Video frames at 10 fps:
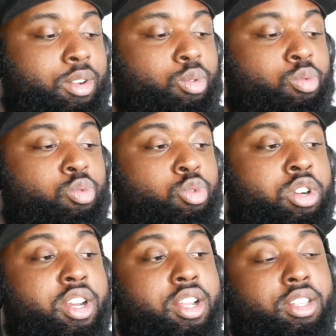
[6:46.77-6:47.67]
Yeah,
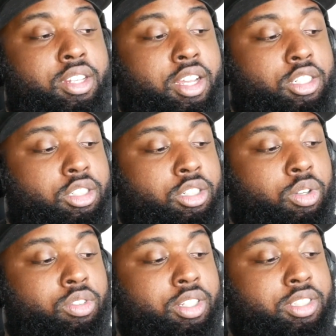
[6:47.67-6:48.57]
really not
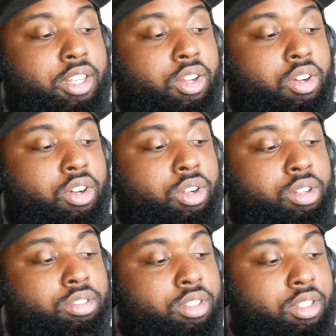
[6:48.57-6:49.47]
sugarcoating this at
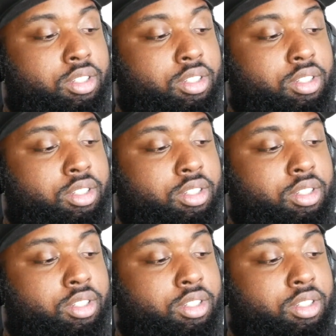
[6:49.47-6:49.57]
all.